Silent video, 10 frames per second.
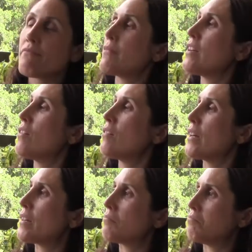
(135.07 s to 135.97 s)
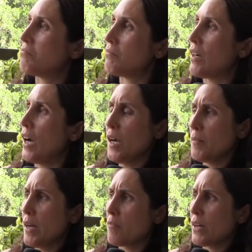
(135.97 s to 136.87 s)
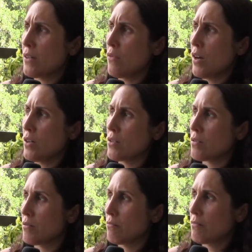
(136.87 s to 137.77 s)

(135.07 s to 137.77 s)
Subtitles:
I'm not brainwashed.